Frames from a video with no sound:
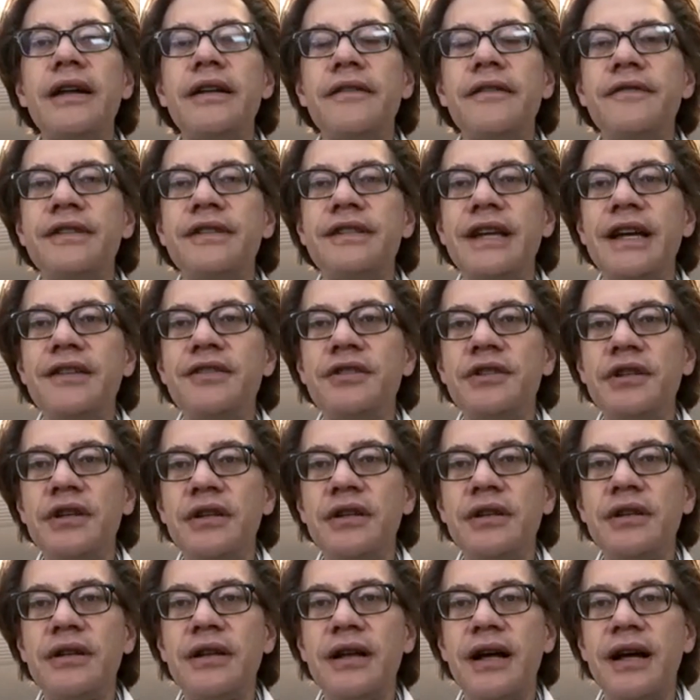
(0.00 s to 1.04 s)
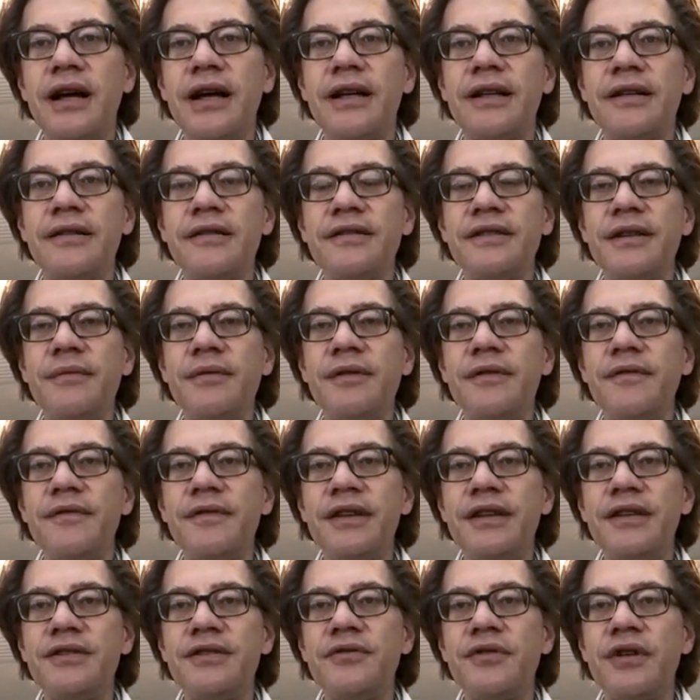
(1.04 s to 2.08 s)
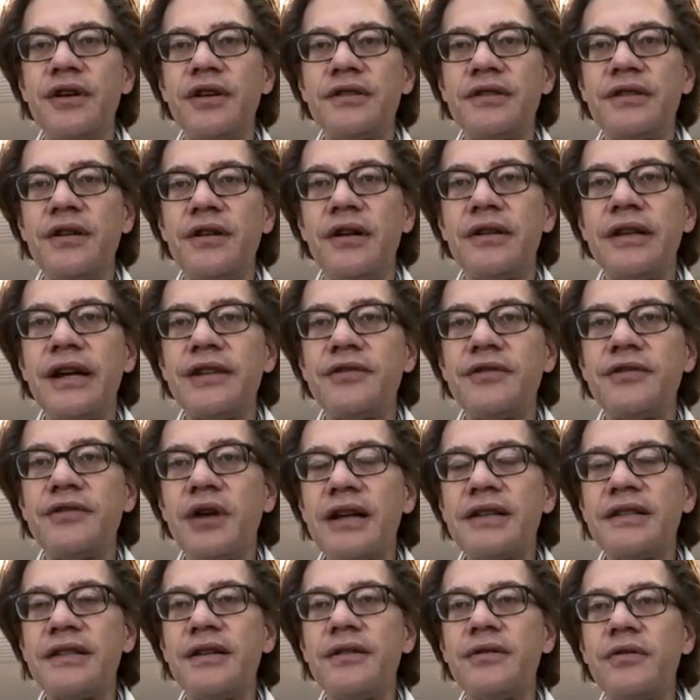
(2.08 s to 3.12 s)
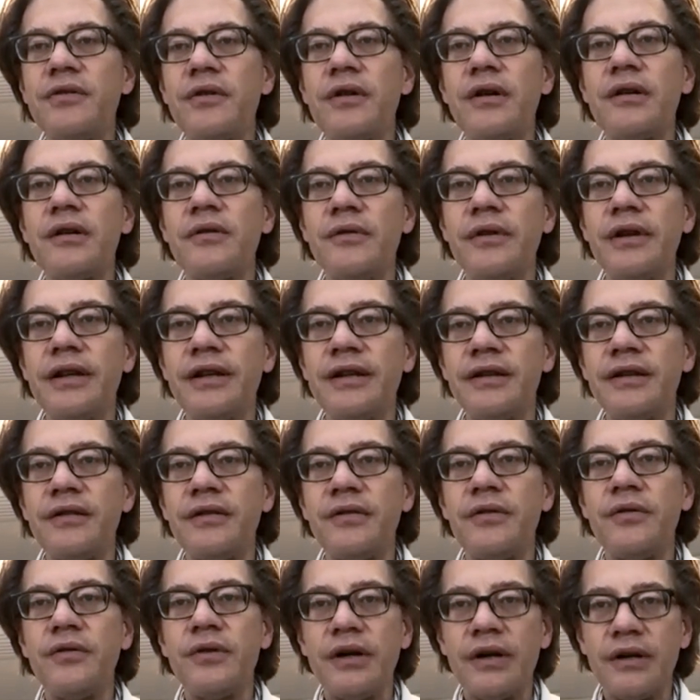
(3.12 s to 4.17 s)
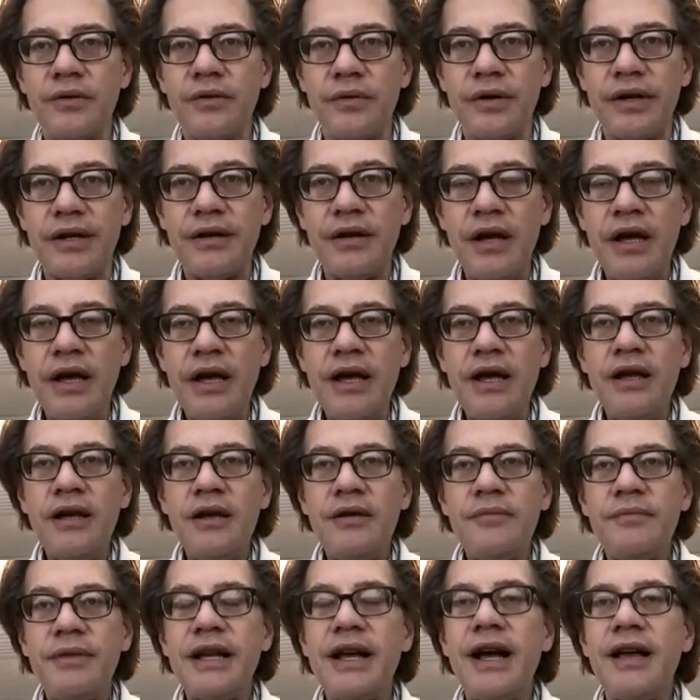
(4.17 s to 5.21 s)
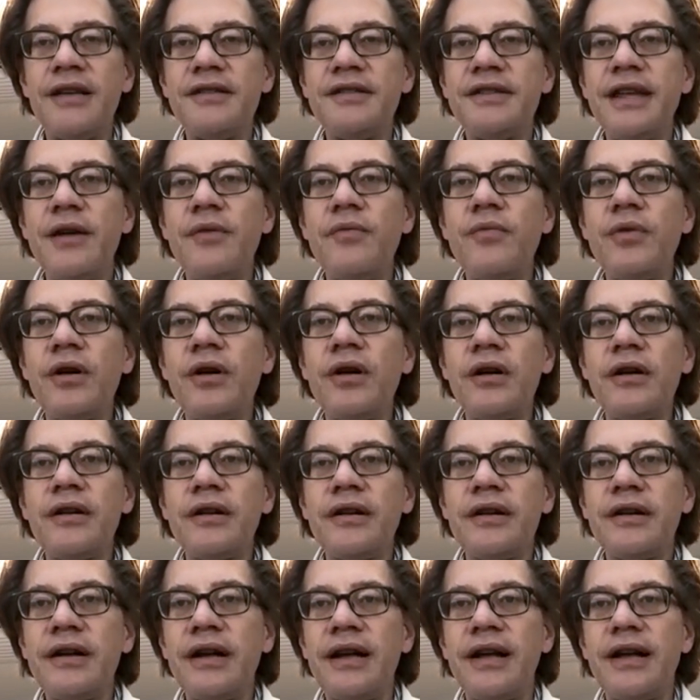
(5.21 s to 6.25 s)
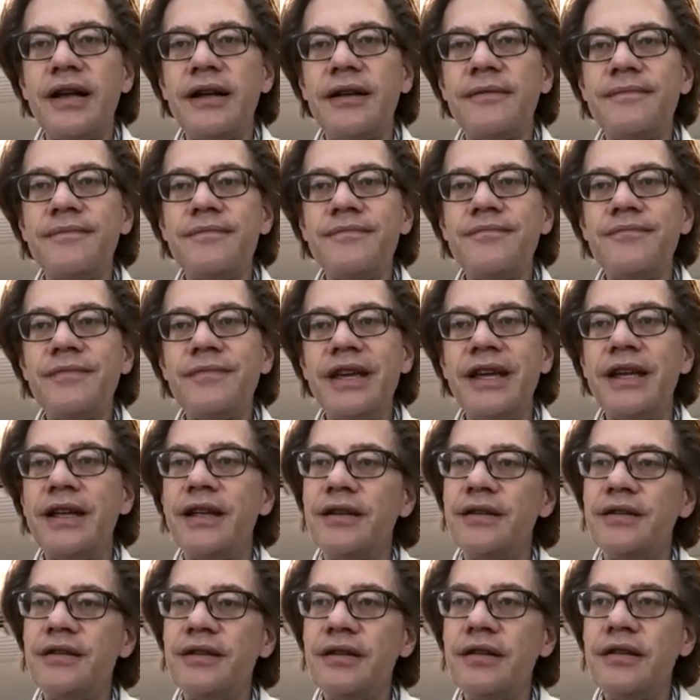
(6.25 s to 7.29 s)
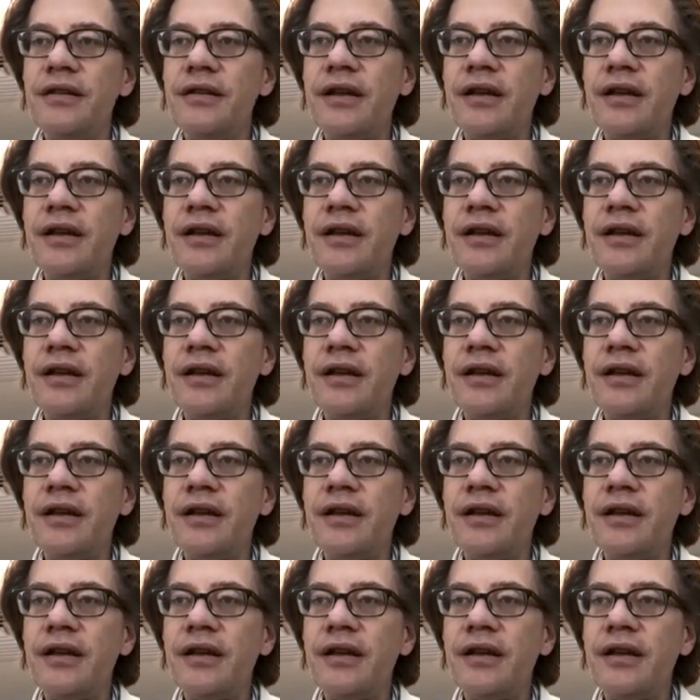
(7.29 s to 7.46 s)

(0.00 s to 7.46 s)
of attention on some of these drugs called hydroxychloroquine and chloroquine because they work um, in